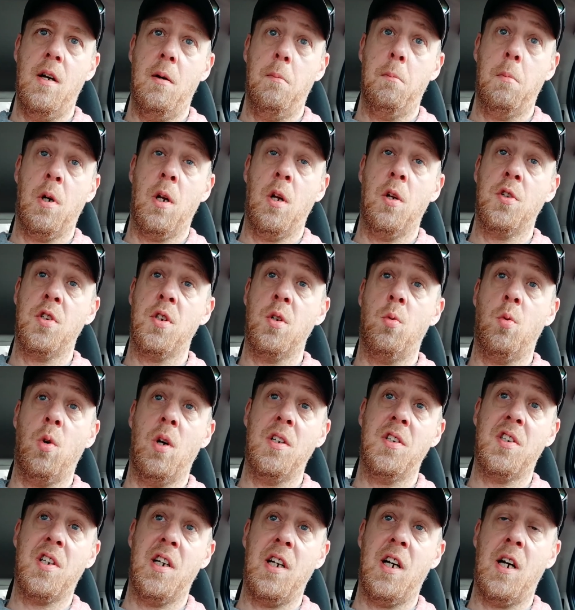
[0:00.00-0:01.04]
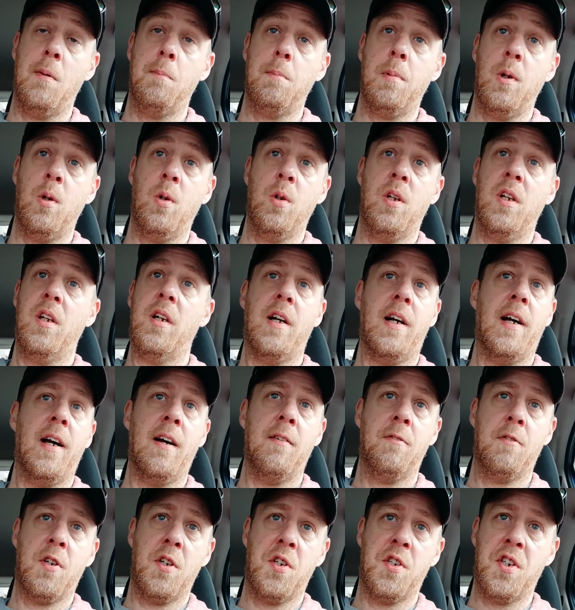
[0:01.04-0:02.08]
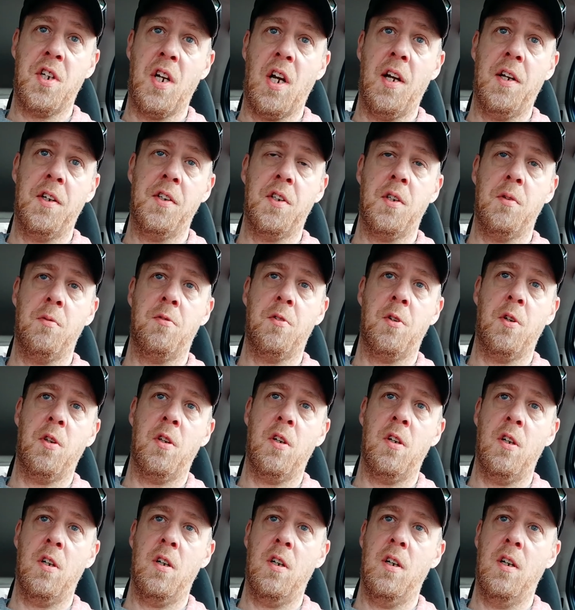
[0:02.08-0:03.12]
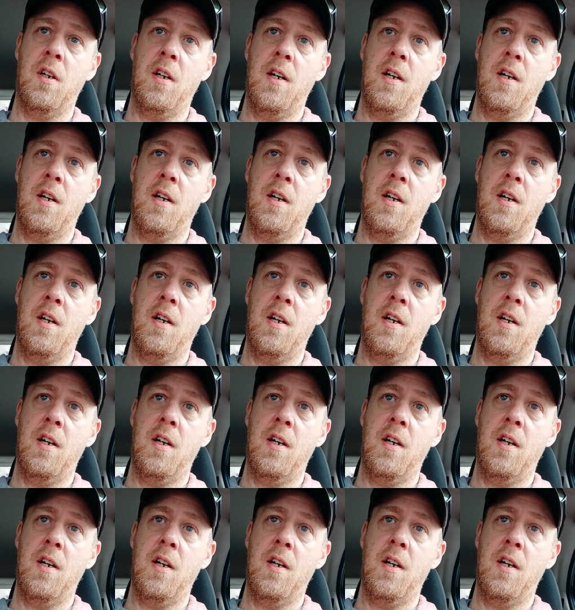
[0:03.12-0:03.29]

but also once I upload it, I have to size it for the